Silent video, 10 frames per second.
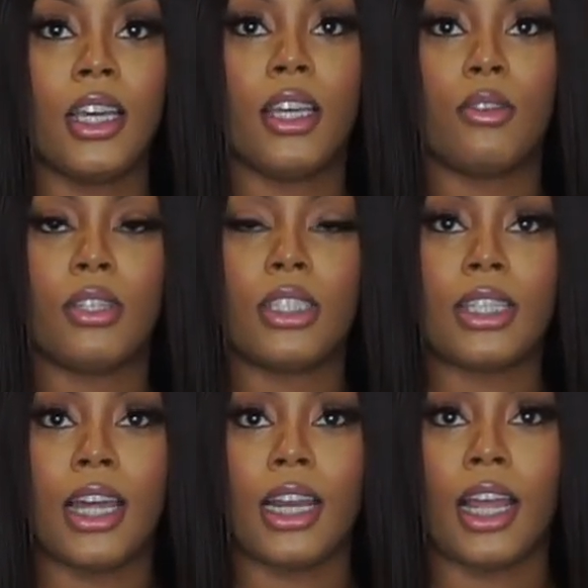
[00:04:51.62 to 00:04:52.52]
You can
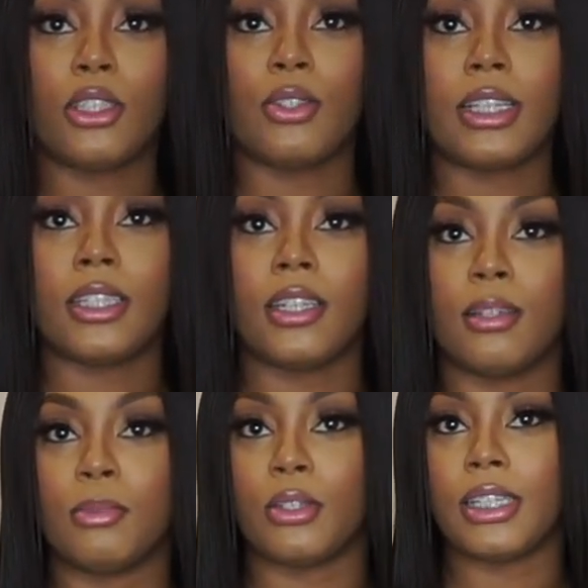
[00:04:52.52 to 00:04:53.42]
just kind of like dress it
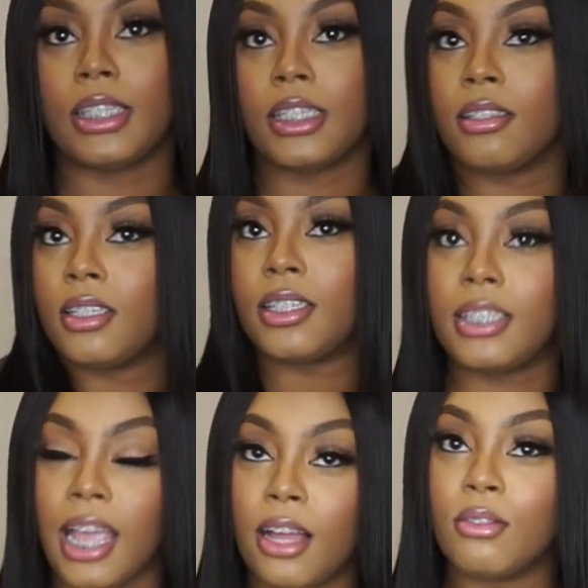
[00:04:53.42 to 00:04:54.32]
up, dress it
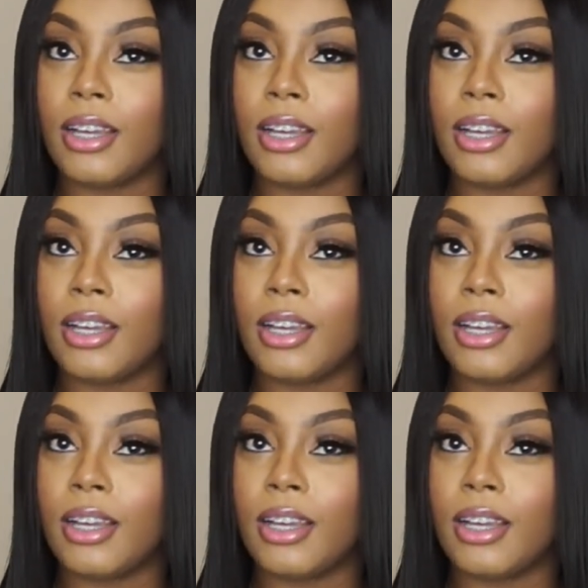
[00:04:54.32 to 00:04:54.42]
down.